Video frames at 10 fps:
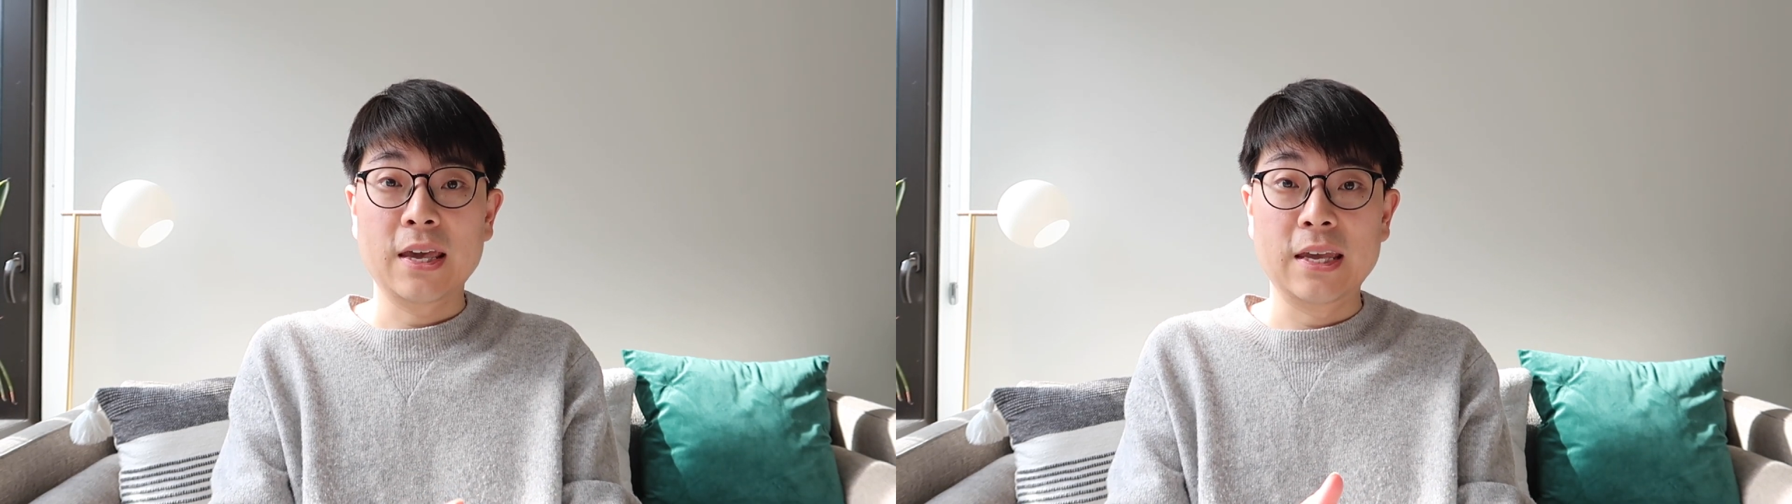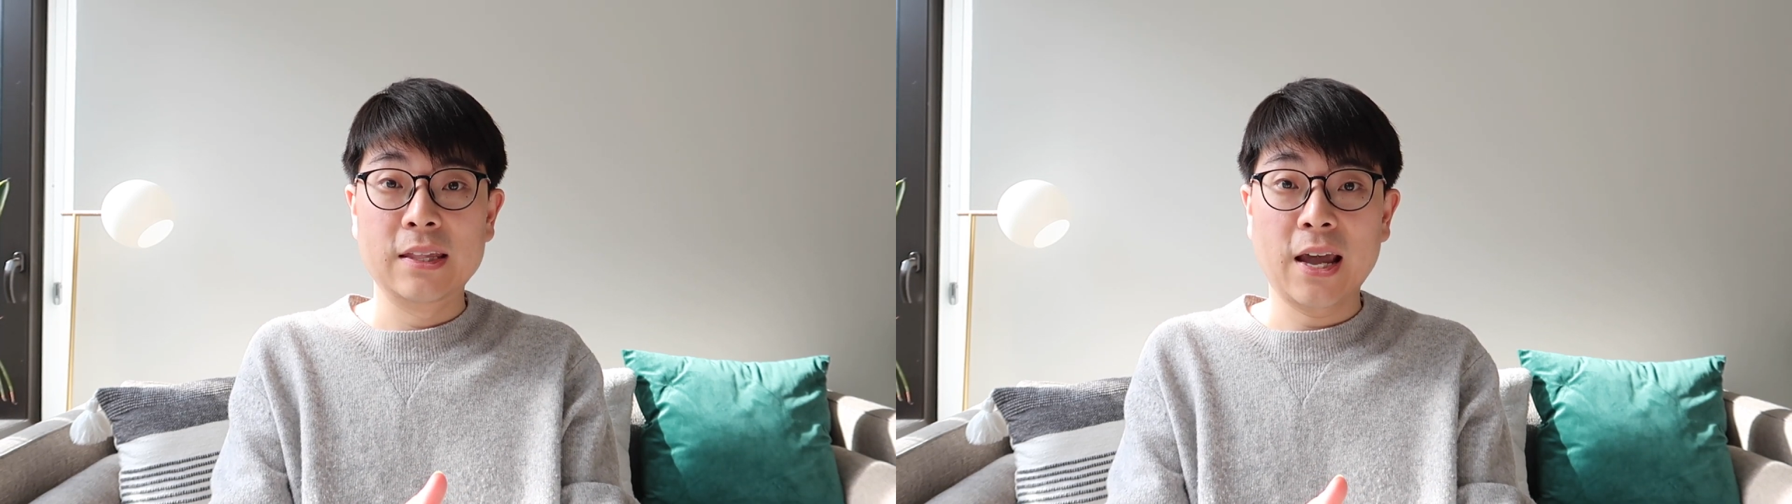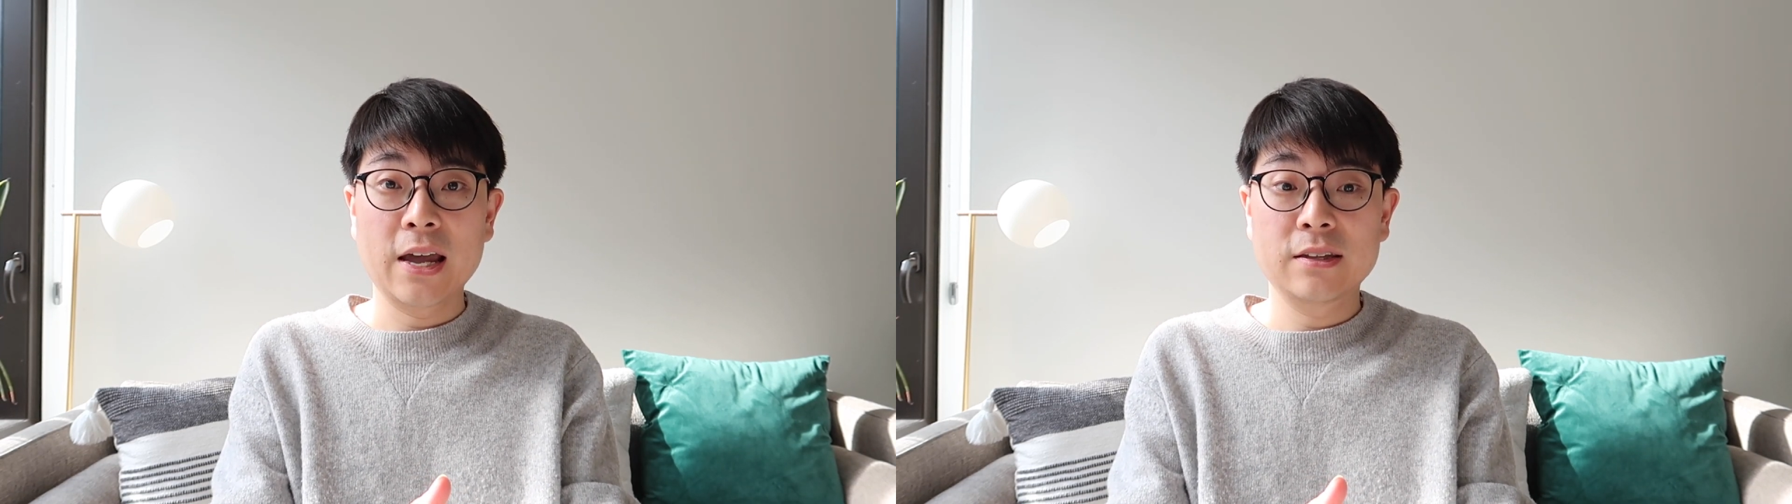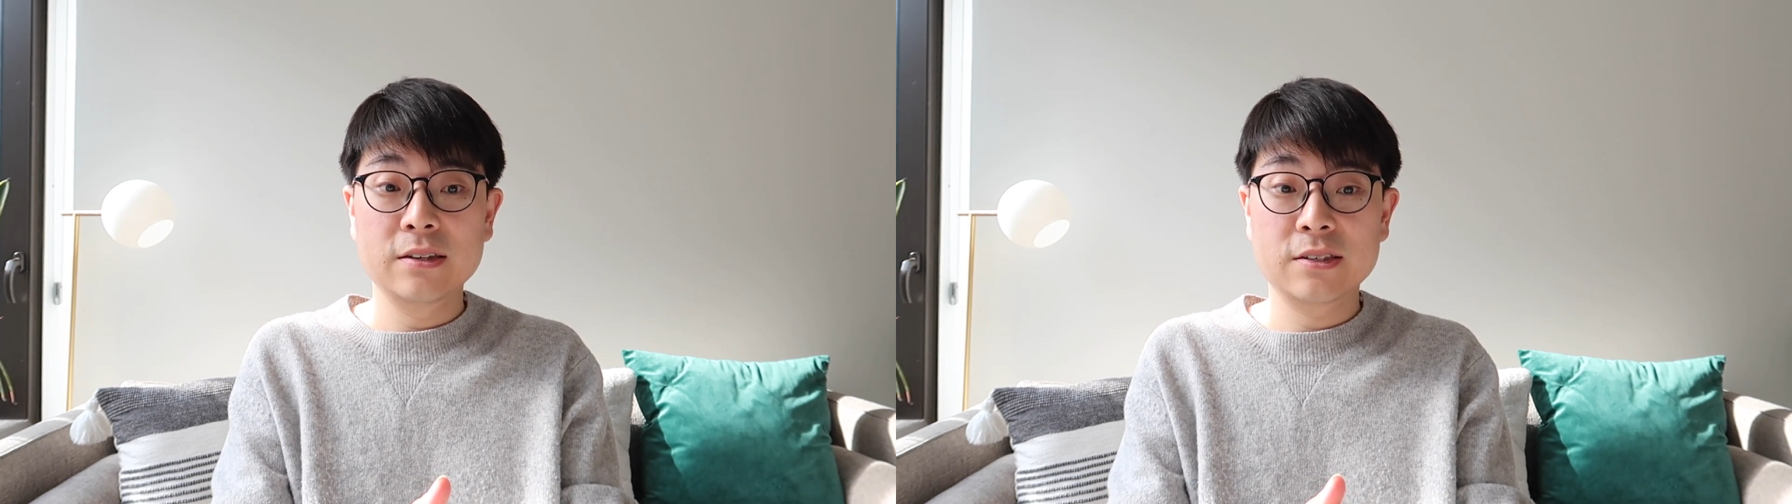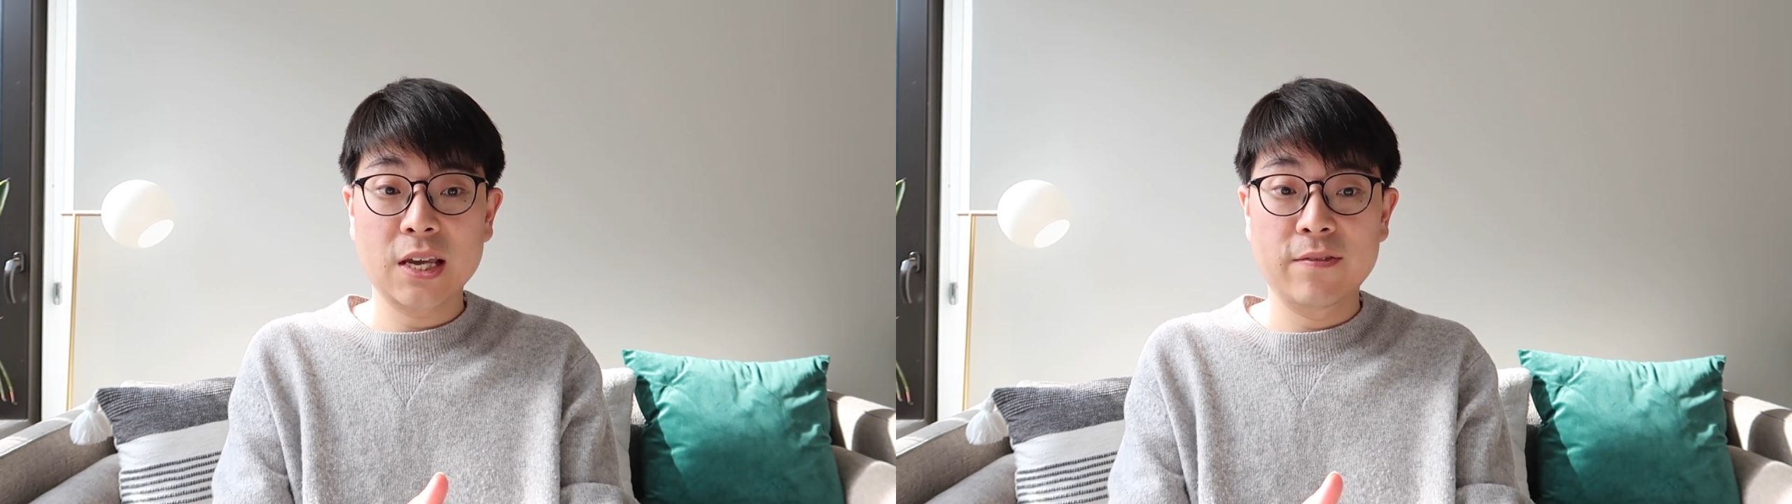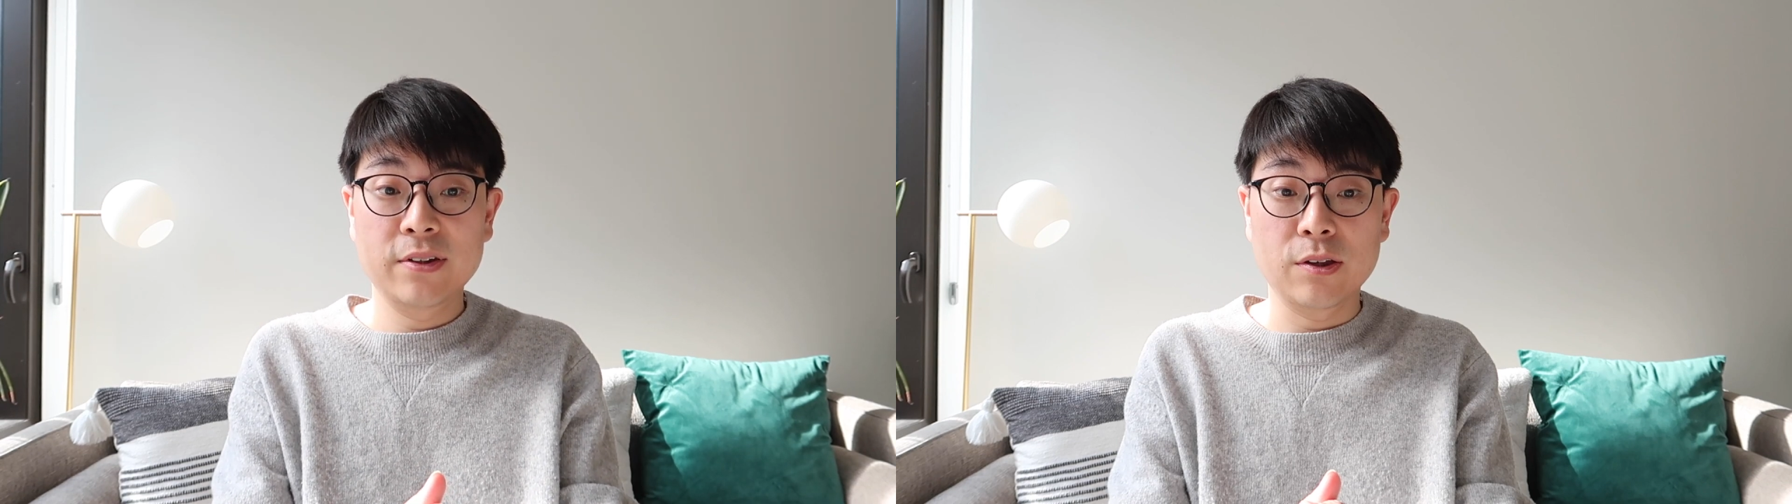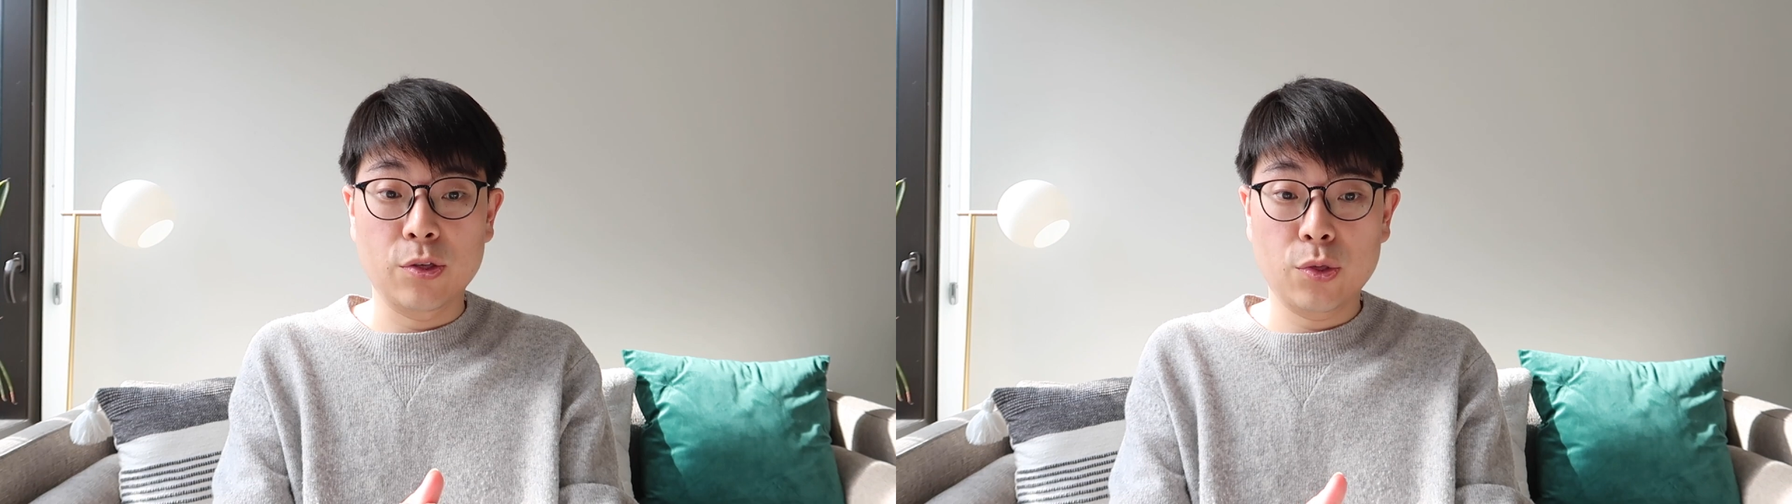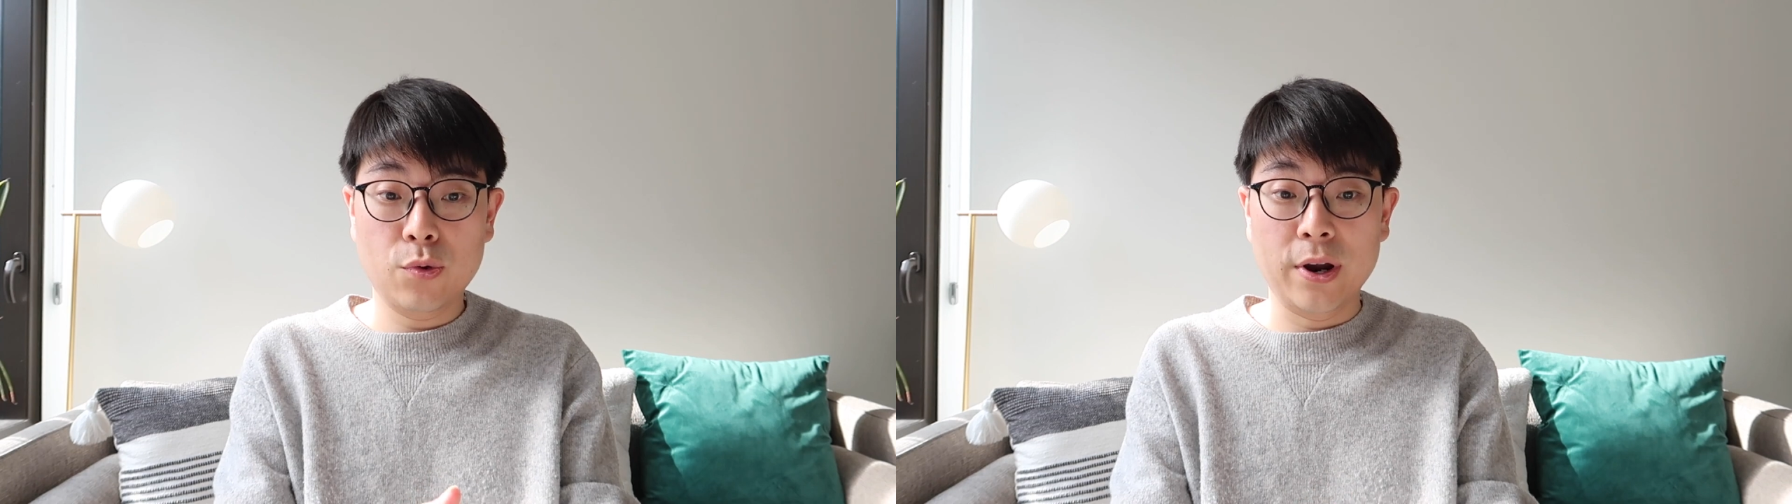In
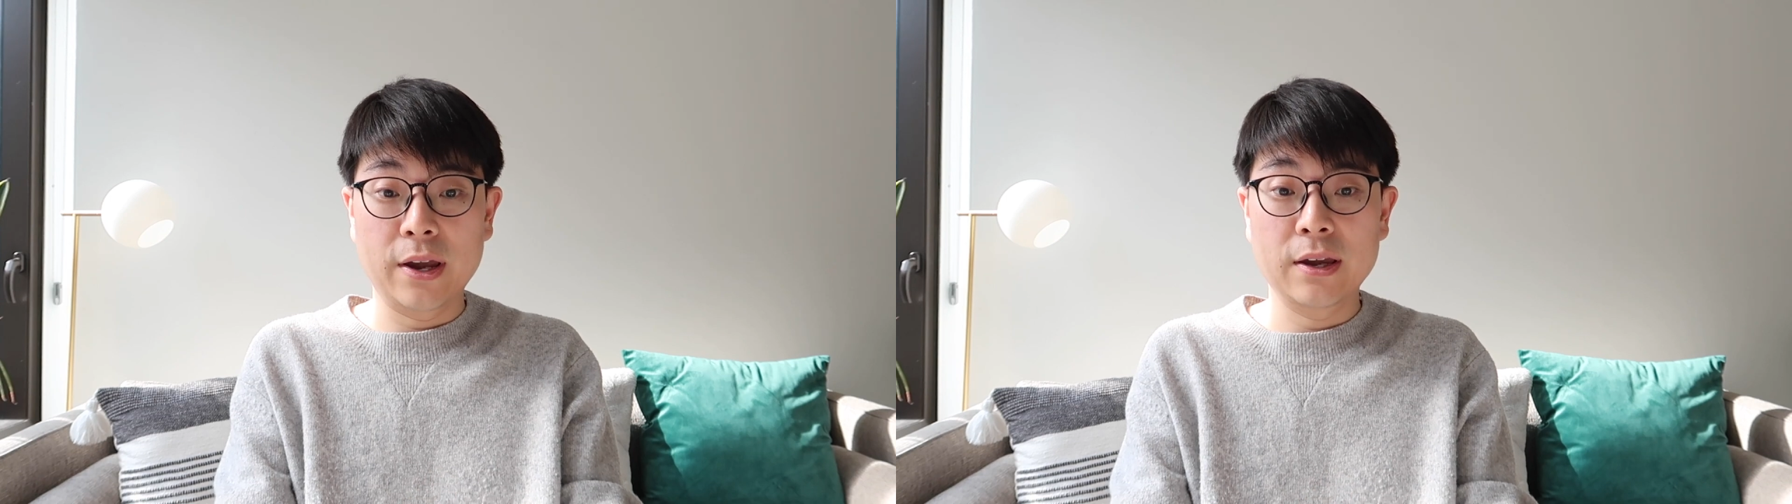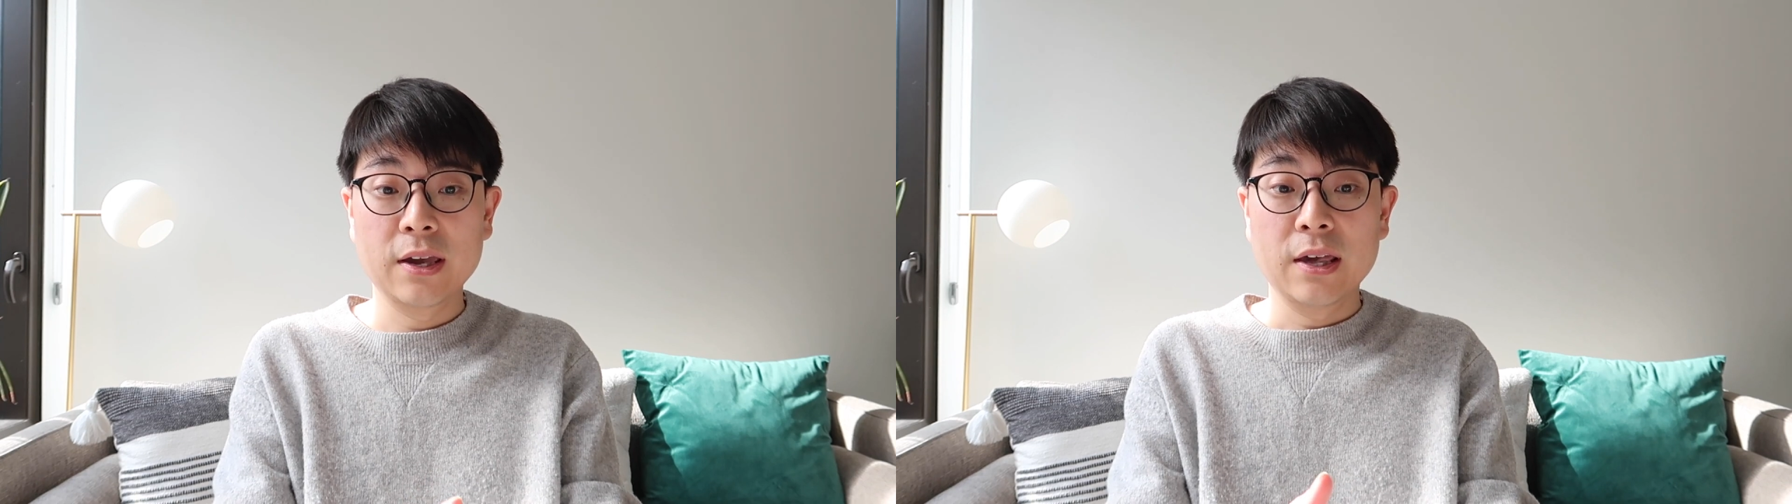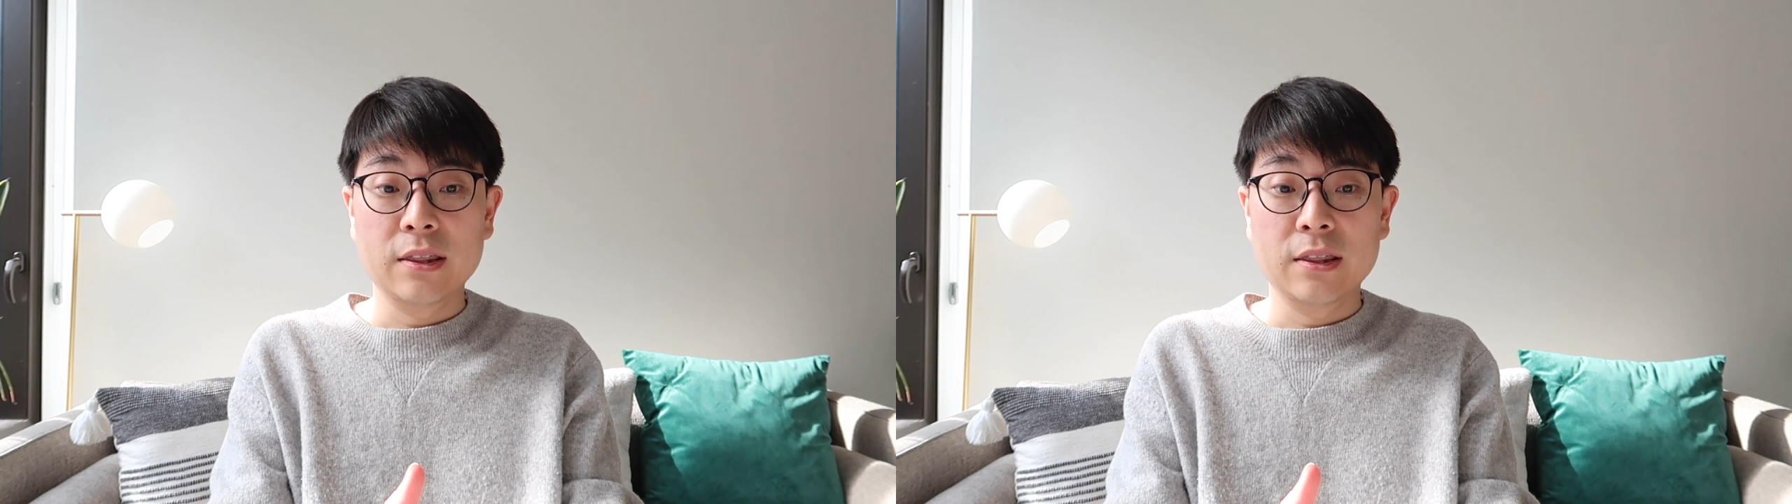1973,